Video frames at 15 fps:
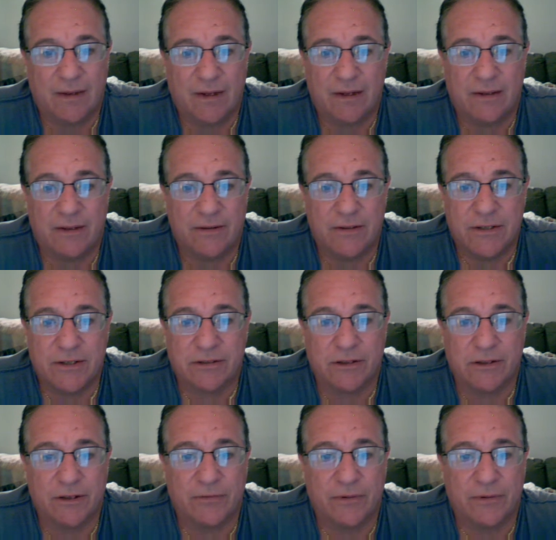and you just
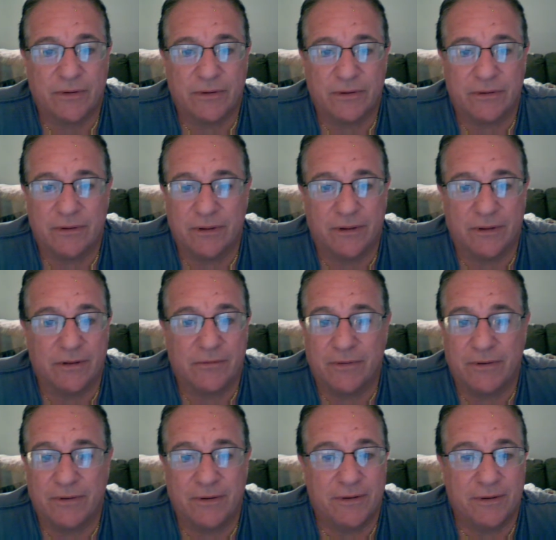look for your
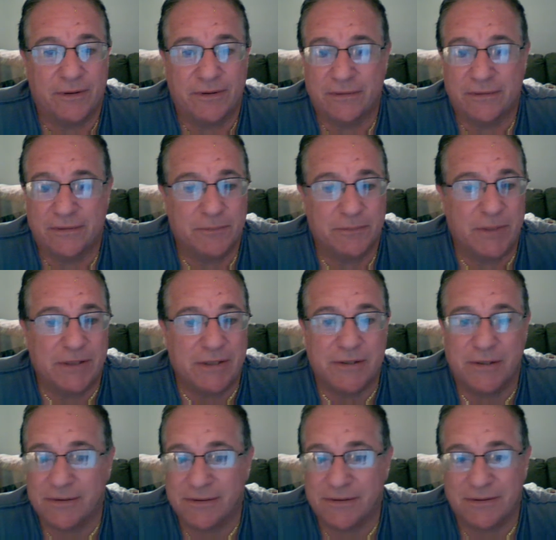
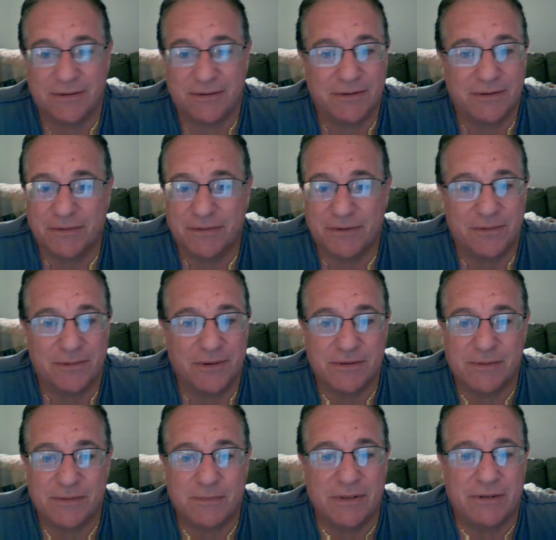bitches. You look for the
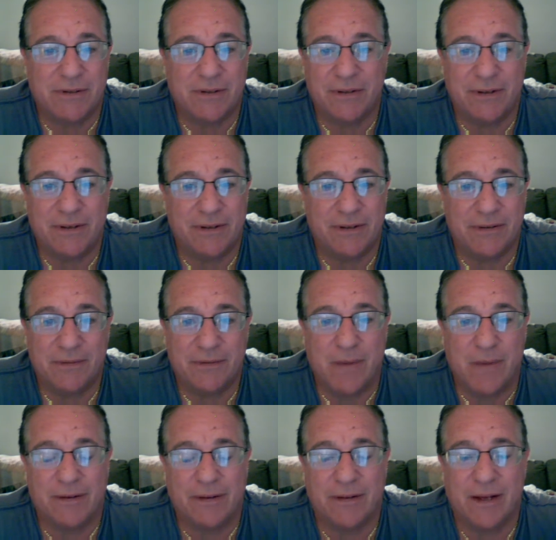worst pitcher, and you
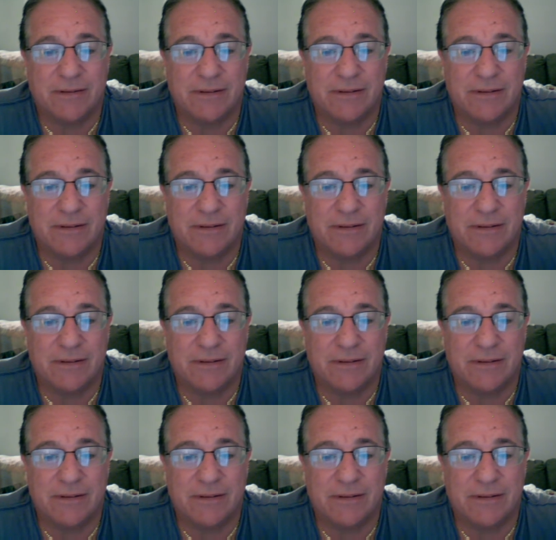bet against